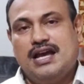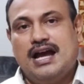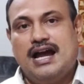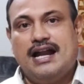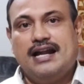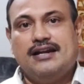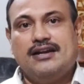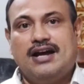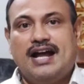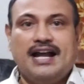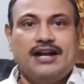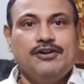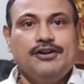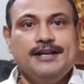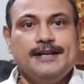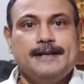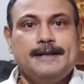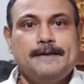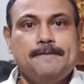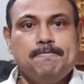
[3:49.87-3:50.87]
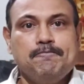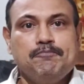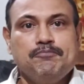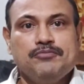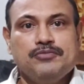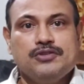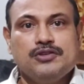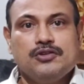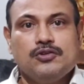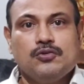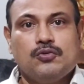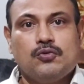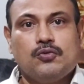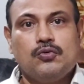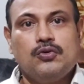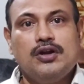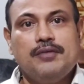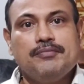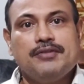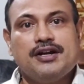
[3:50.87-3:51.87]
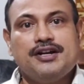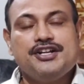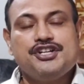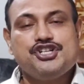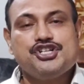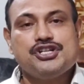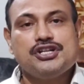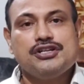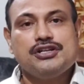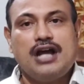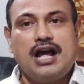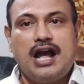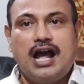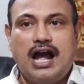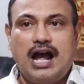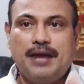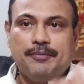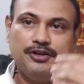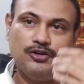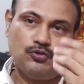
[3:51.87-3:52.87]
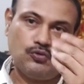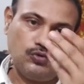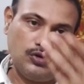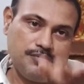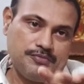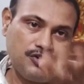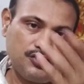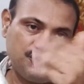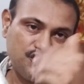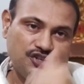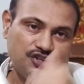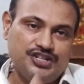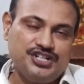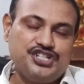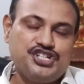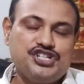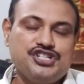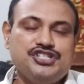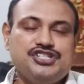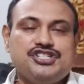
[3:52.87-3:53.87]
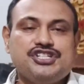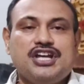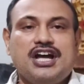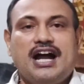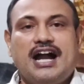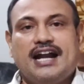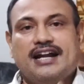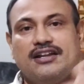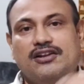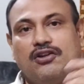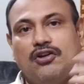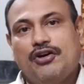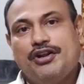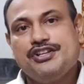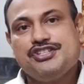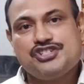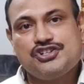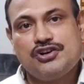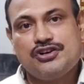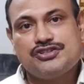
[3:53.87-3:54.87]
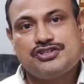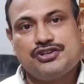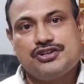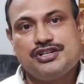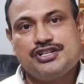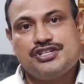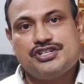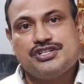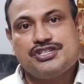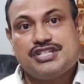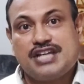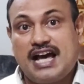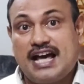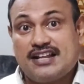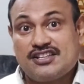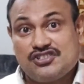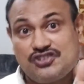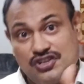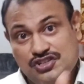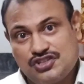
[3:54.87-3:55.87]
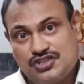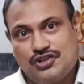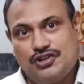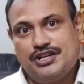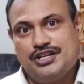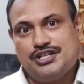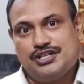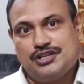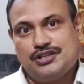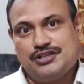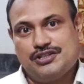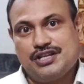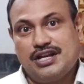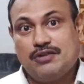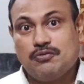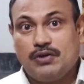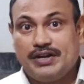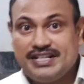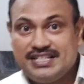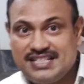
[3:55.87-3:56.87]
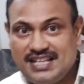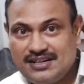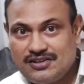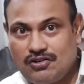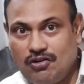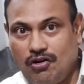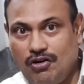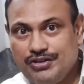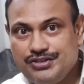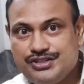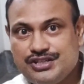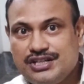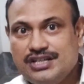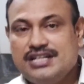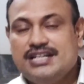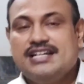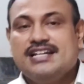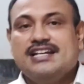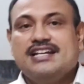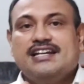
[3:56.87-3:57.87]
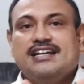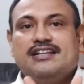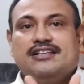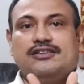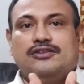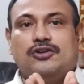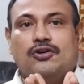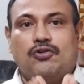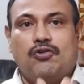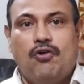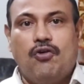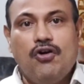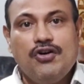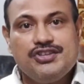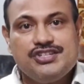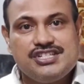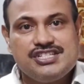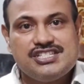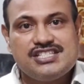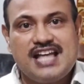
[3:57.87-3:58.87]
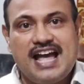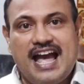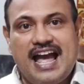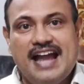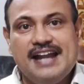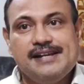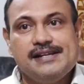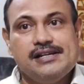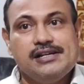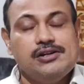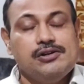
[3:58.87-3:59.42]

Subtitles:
and accordingly Coulomb condition, Coulomb-gauge conditions and Lorentz-gauge conditions are such conditions. And what is that gauge? The gauge is that